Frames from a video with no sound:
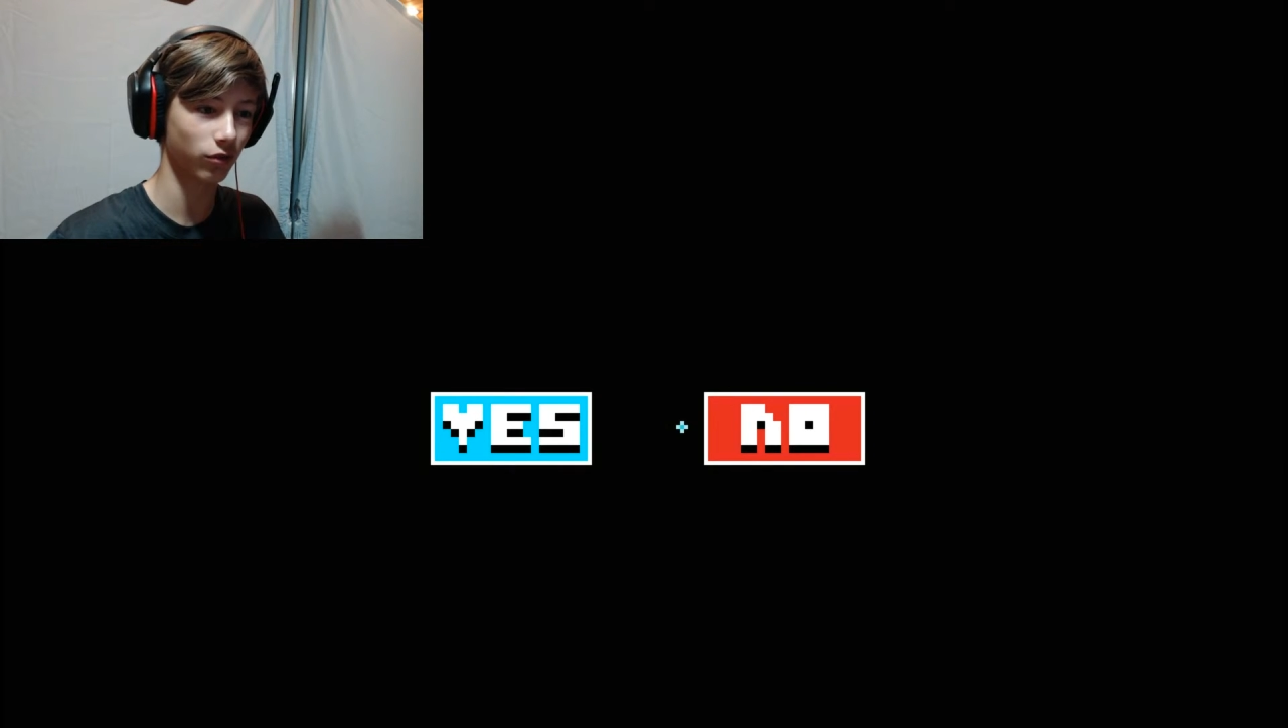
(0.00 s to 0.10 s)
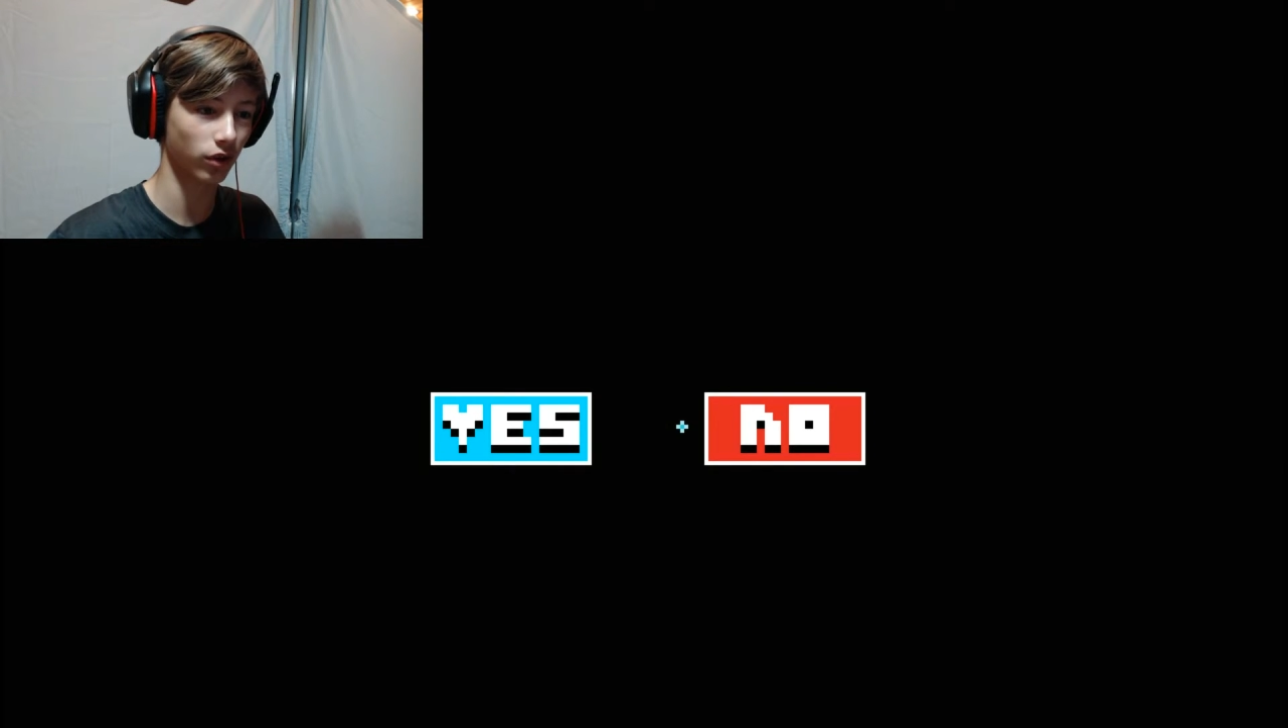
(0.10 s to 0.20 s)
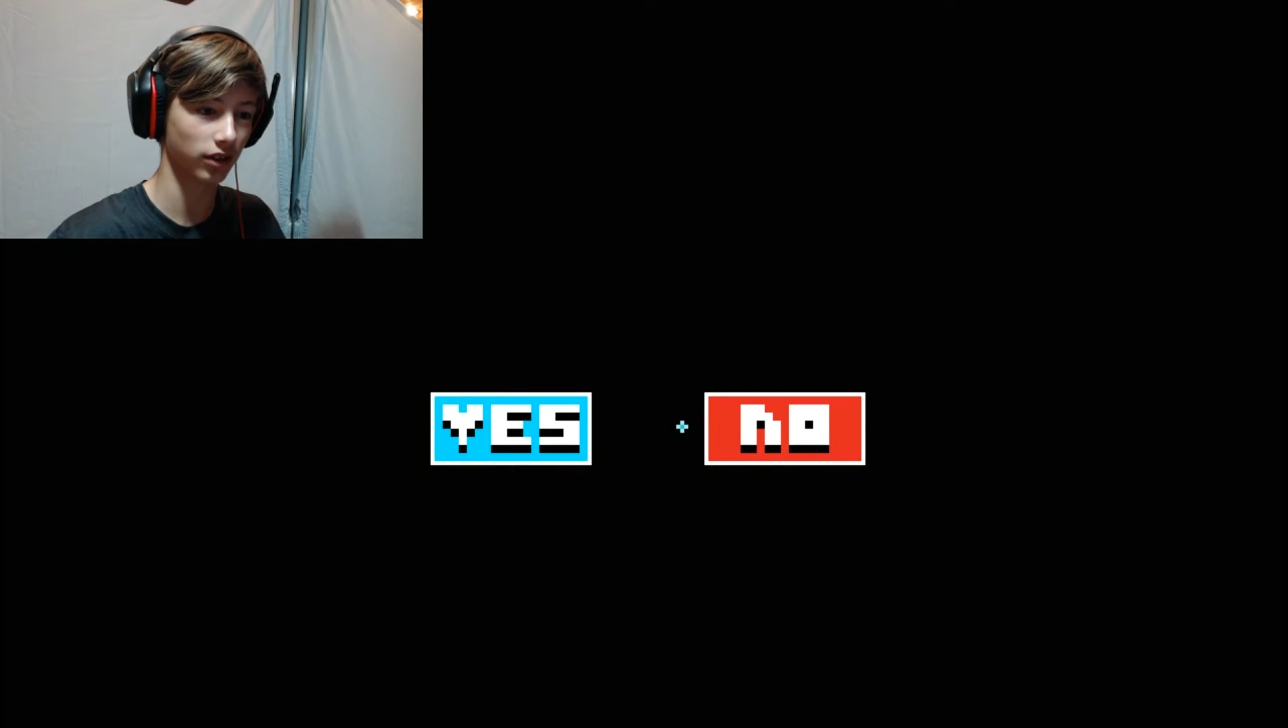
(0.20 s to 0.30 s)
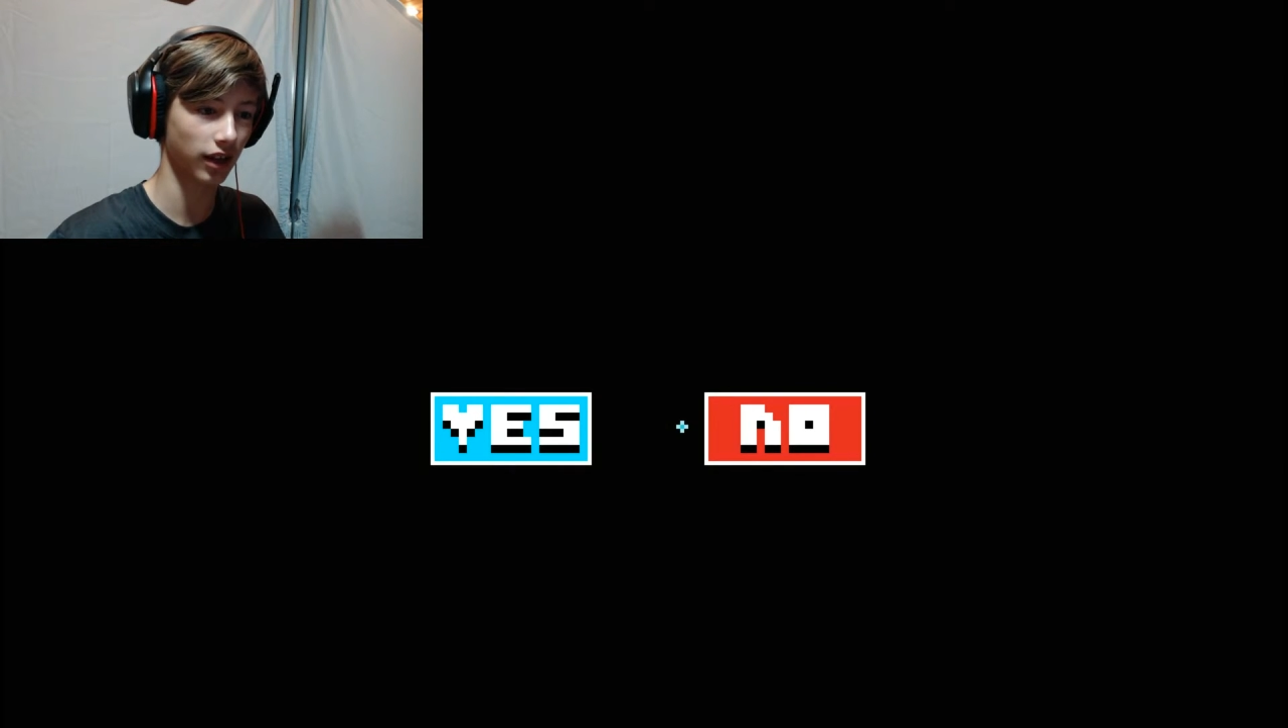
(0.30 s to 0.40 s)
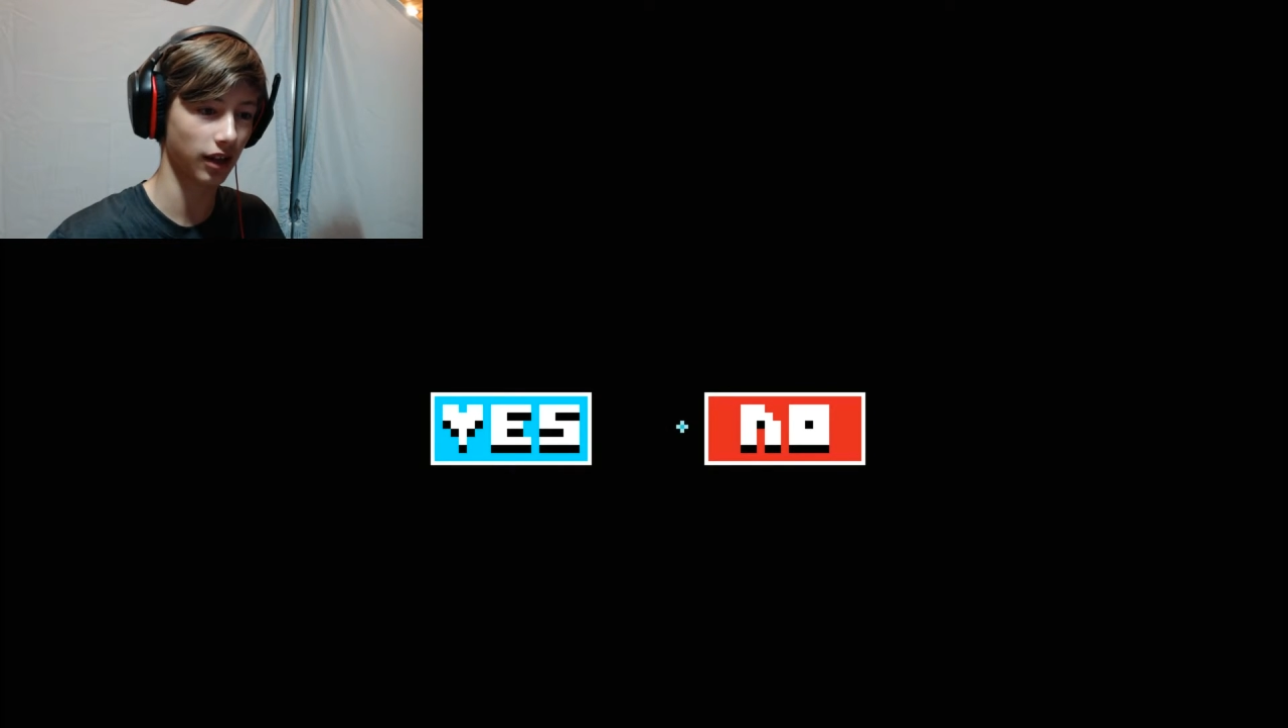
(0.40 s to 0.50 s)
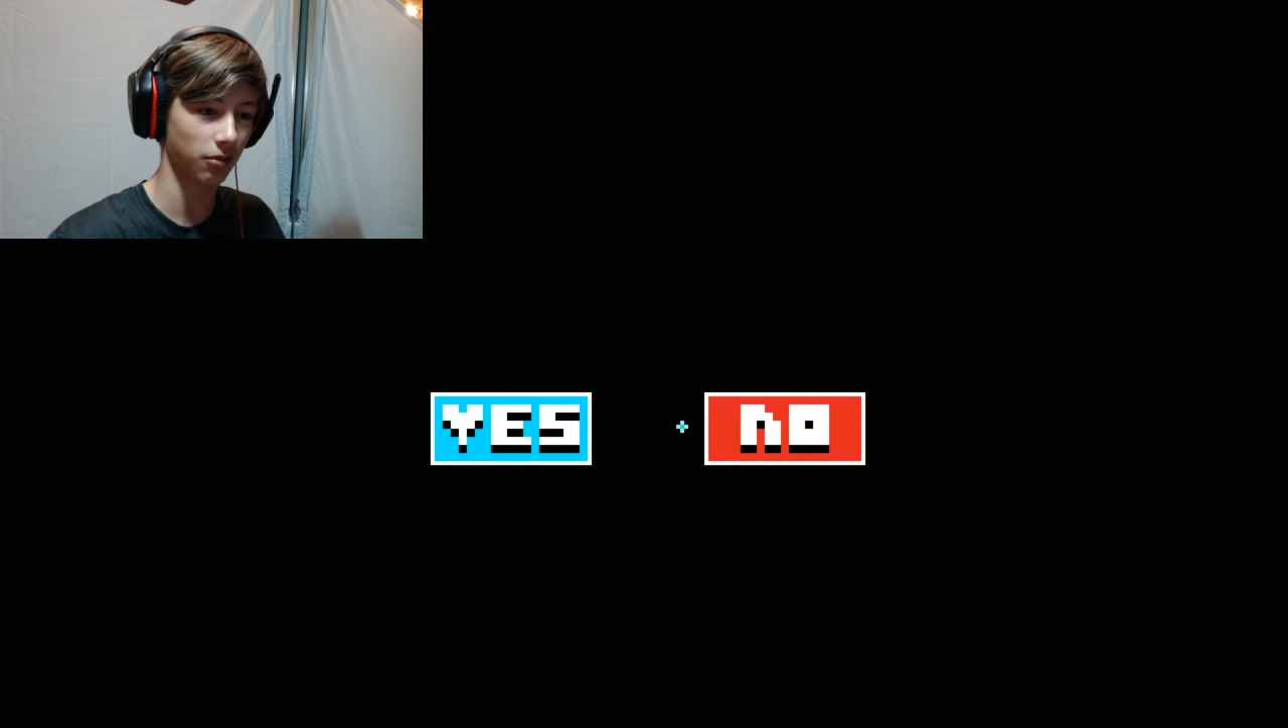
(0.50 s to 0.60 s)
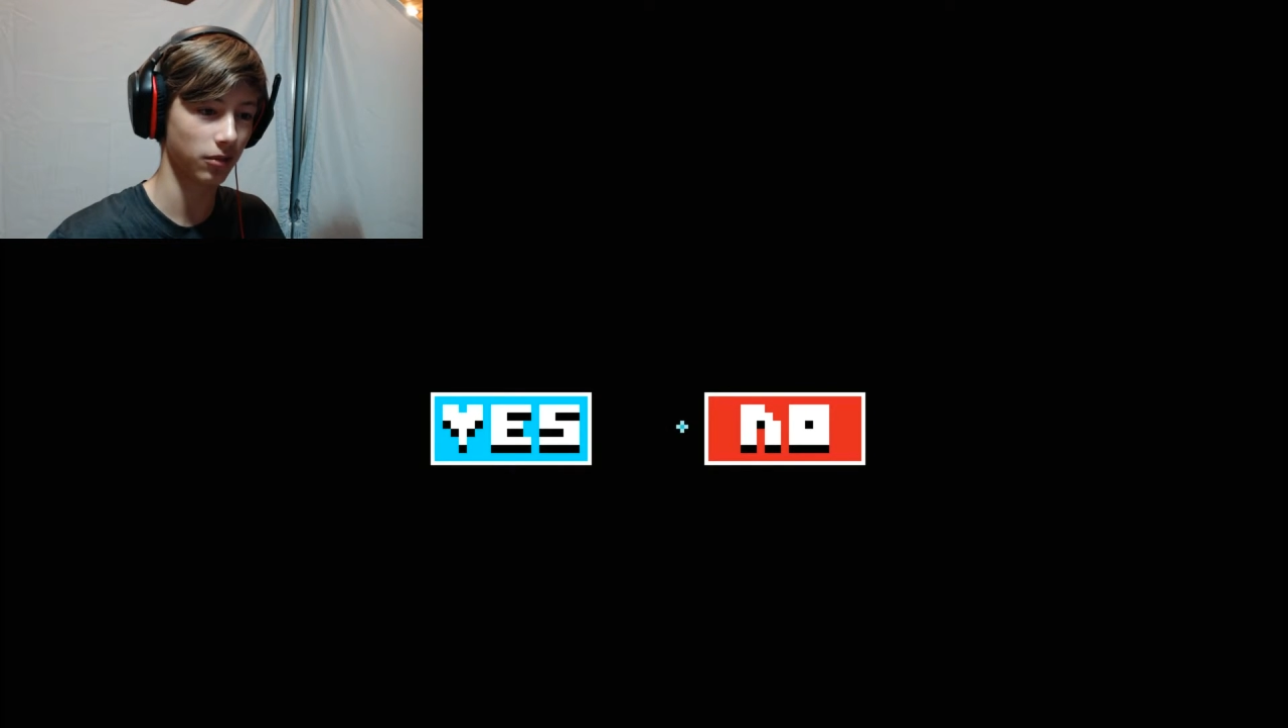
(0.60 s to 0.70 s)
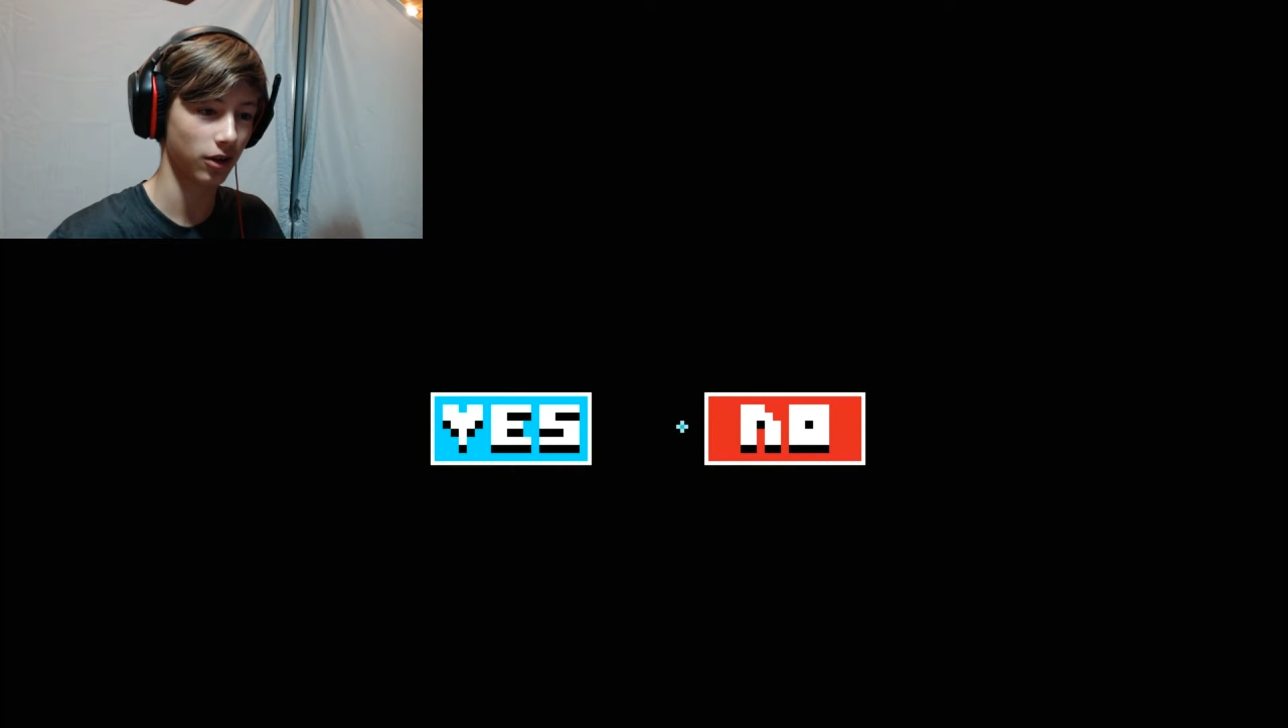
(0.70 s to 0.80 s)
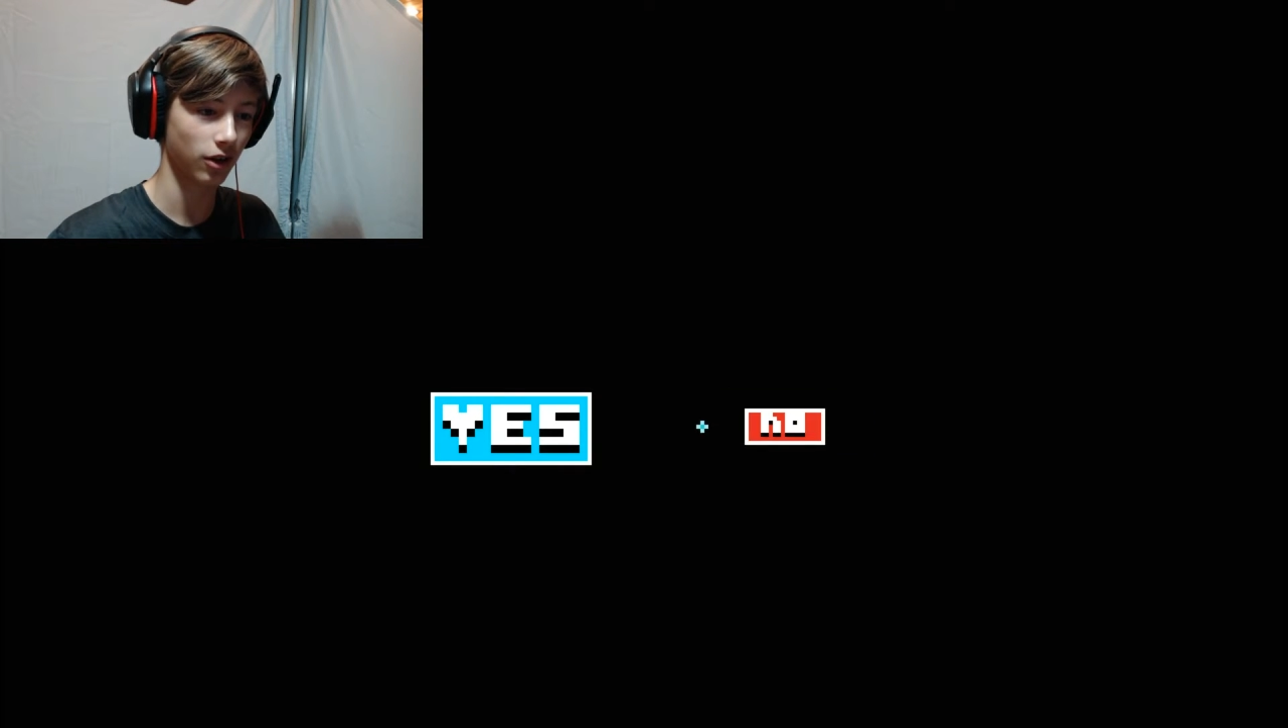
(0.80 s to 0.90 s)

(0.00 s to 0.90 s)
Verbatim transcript: was a game